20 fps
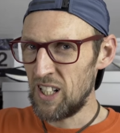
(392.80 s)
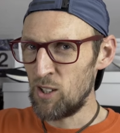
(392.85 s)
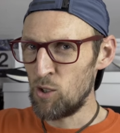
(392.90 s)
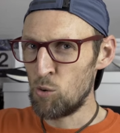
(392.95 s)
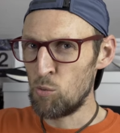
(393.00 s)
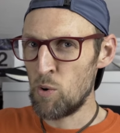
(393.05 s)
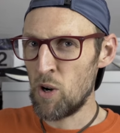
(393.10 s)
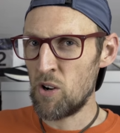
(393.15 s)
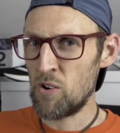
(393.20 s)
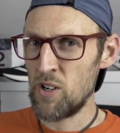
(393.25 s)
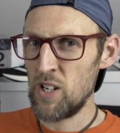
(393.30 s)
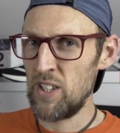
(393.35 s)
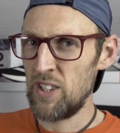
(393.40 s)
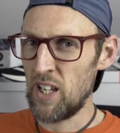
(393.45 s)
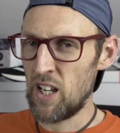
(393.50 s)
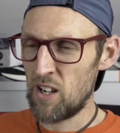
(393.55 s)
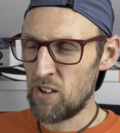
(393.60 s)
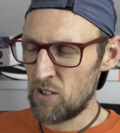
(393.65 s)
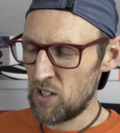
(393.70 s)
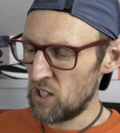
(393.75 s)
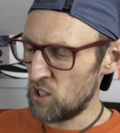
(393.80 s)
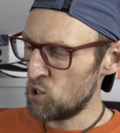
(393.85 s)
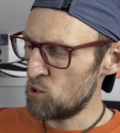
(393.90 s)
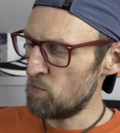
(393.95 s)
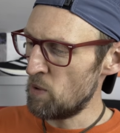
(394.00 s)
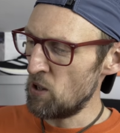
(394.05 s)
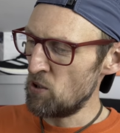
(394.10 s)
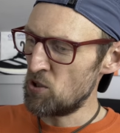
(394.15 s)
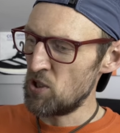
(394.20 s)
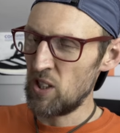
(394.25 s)
little worry there in
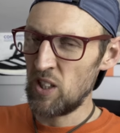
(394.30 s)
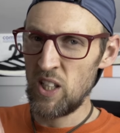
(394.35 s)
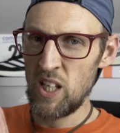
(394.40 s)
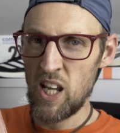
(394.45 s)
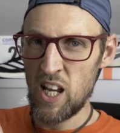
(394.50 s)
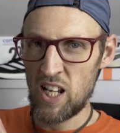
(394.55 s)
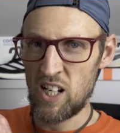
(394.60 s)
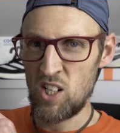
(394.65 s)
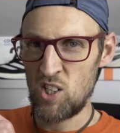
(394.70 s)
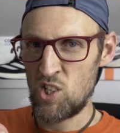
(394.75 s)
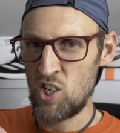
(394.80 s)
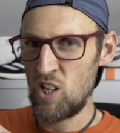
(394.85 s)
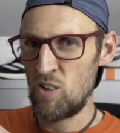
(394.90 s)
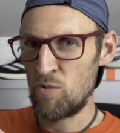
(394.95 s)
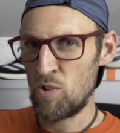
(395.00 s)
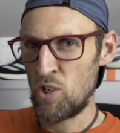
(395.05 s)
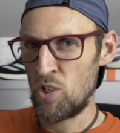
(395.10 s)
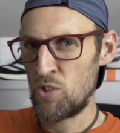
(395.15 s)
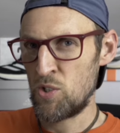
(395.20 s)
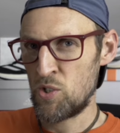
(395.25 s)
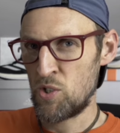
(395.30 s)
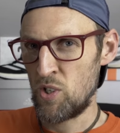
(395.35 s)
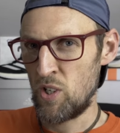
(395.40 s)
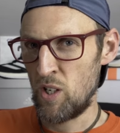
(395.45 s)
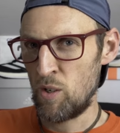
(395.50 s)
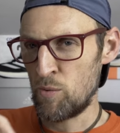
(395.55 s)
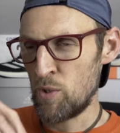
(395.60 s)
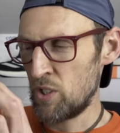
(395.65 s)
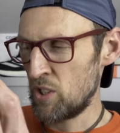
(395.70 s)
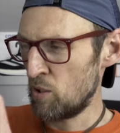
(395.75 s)
exposing the energy rods,
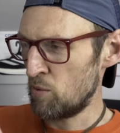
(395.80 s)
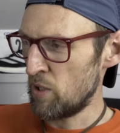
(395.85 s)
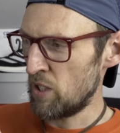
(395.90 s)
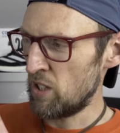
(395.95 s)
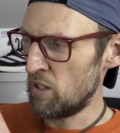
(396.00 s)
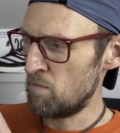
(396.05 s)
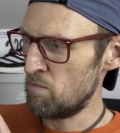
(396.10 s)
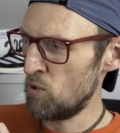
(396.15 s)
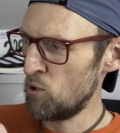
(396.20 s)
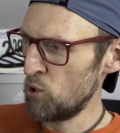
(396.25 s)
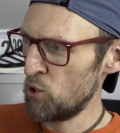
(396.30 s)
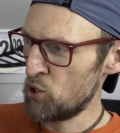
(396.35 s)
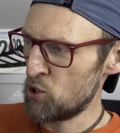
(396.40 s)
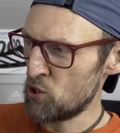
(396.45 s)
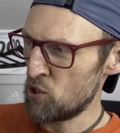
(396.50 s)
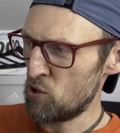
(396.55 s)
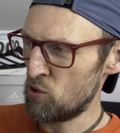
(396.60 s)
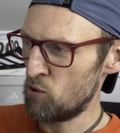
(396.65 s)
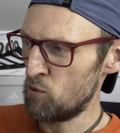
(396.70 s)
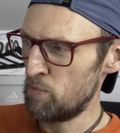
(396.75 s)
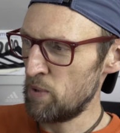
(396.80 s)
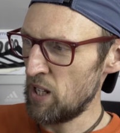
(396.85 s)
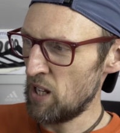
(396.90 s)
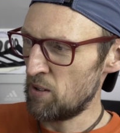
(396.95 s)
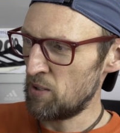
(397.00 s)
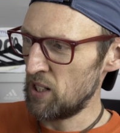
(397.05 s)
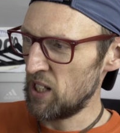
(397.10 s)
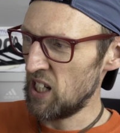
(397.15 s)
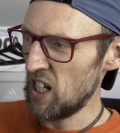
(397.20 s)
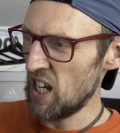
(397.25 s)
I wonder whether moisture will be
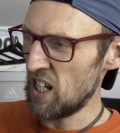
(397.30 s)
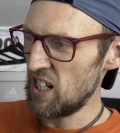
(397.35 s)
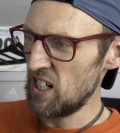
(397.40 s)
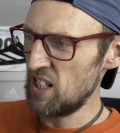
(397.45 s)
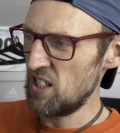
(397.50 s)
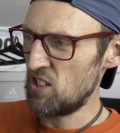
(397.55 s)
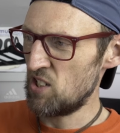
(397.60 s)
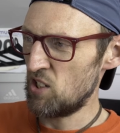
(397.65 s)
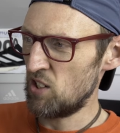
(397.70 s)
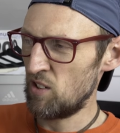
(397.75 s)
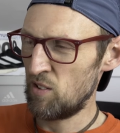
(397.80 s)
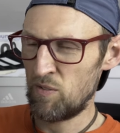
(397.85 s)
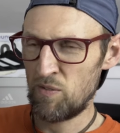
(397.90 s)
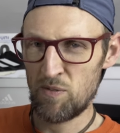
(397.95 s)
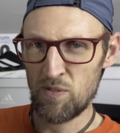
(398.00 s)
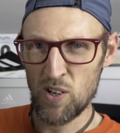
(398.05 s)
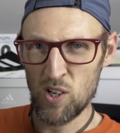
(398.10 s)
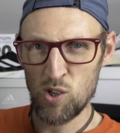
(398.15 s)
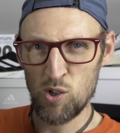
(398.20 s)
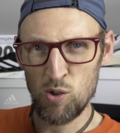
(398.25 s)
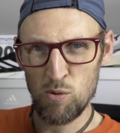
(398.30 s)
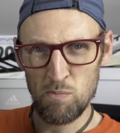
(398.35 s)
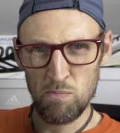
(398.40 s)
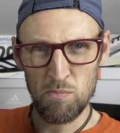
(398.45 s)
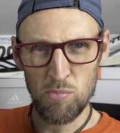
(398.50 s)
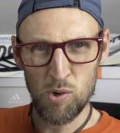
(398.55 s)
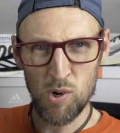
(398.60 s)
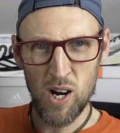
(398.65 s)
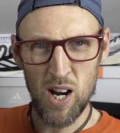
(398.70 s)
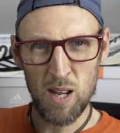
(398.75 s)
able to get into the
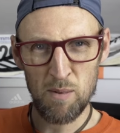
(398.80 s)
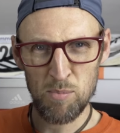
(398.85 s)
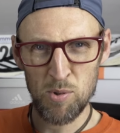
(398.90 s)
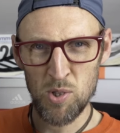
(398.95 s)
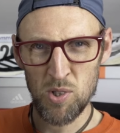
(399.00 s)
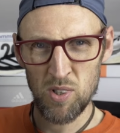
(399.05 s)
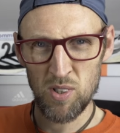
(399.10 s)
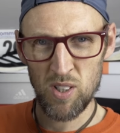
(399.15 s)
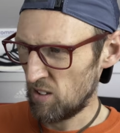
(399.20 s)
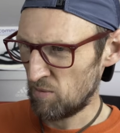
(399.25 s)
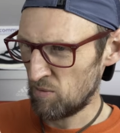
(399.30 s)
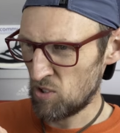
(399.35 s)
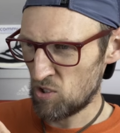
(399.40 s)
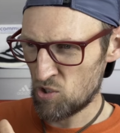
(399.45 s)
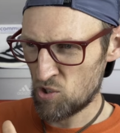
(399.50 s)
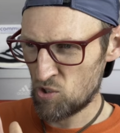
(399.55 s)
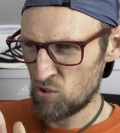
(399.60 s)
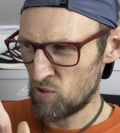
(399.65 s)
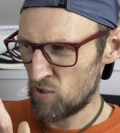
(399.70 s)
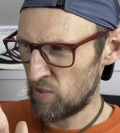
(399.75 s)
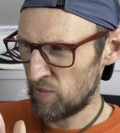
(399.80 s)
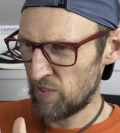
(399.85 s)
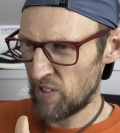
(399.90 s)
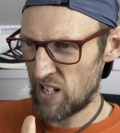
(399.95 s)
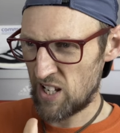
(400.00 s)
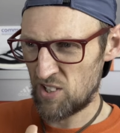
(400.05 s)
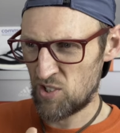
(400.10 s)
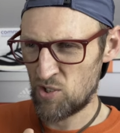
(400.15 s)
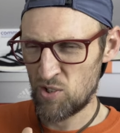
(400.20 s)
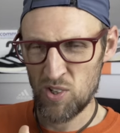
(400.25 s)
foam perhaps. I'm not sure if
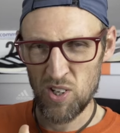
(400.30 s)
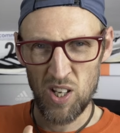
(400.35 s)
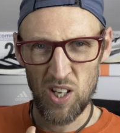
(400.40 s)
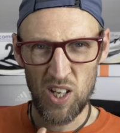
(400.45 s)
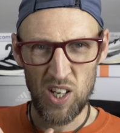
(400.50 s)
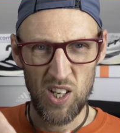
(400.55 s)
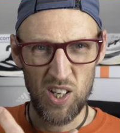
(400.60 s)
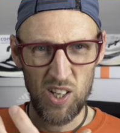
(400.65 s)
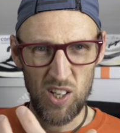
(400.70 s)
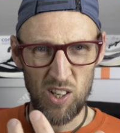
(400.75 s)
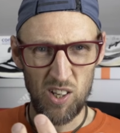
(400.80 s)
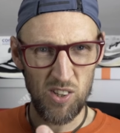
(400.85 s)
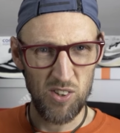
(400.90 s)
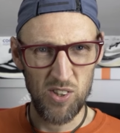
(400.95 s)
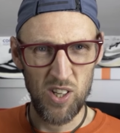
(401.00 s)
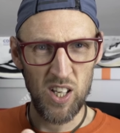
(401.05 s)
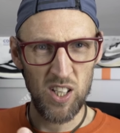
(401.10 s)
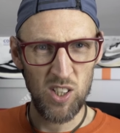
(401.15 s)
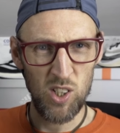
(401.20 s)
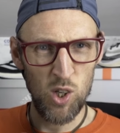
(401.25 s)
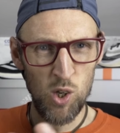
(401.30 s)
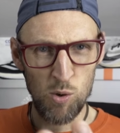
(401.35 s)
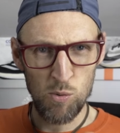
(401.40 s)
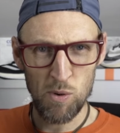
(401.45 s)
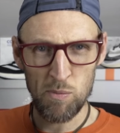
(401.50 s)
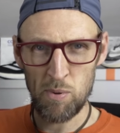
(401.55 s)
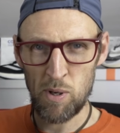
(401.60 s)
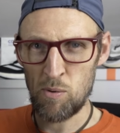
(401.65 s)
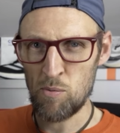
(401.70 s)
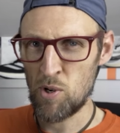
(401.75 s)
that's a thing you
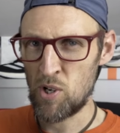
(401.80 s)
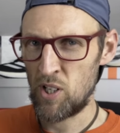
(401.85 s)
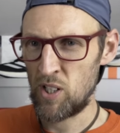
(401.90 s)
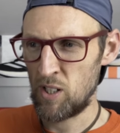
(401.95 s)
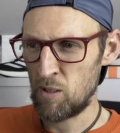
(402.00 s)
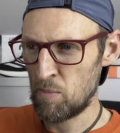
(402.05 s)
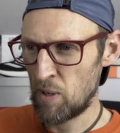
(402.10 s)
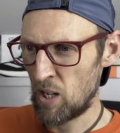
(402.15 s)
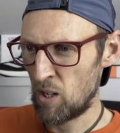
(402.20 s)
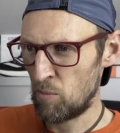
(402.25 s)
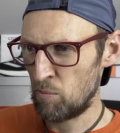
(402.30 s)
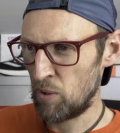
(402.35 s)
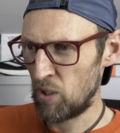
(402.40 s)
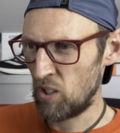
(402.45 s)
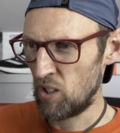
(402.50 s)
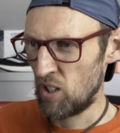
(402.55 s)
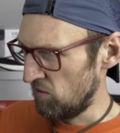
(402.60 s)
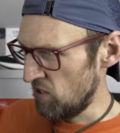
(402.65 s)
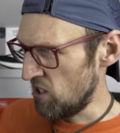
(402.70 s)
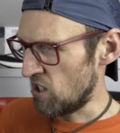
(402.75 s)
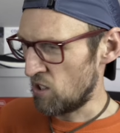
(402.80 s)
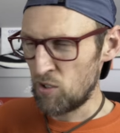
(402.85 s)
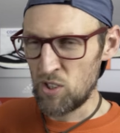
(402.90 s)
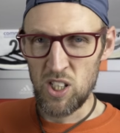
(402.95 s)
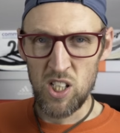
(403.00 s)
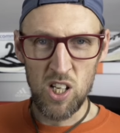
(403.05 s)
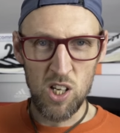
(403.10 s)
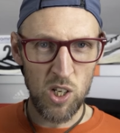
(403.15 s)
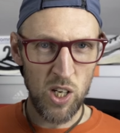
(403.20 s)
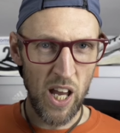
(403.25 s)
would be worried about, but you know, in
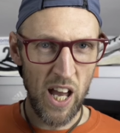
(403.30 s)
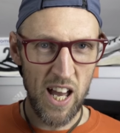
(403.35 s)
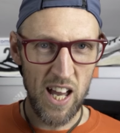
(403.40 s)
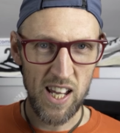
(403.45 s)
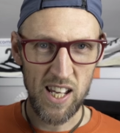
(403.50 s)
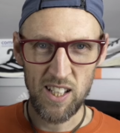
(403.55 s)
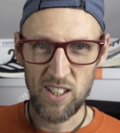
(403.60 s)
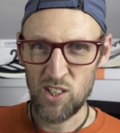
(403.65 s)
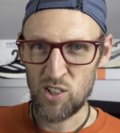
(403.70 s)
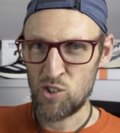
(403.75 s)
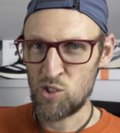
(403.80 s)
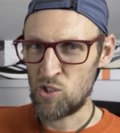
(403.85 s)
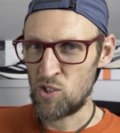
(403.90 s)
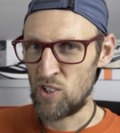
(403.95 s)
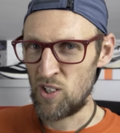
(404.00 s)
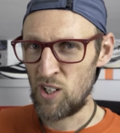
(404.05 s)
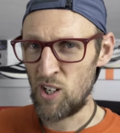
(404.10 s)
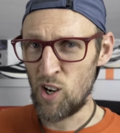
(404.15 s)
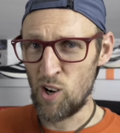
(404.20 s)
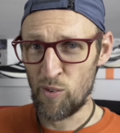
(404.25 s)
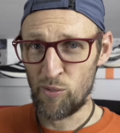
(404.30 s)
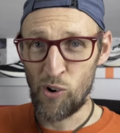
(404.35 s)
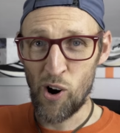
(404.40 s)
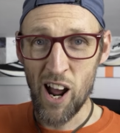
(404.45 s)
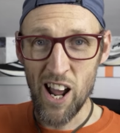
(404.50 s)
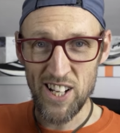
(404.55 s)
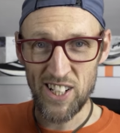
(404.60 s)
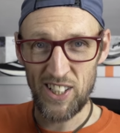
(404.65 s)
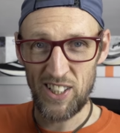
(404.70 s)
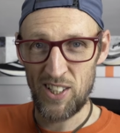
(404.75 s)
the UK there's a lot of
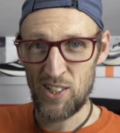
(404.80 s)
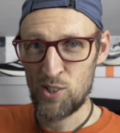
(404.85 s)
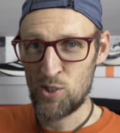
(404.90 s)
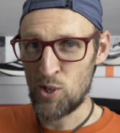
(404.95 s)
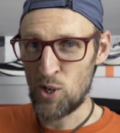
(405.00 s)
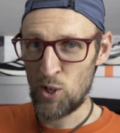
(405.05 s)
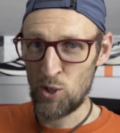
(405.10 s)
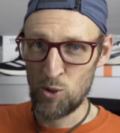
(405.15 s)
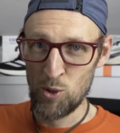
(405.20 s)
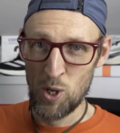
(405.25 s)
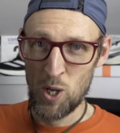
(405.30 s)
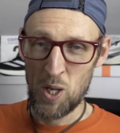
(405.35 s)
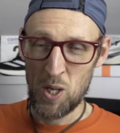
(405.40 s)
rain, so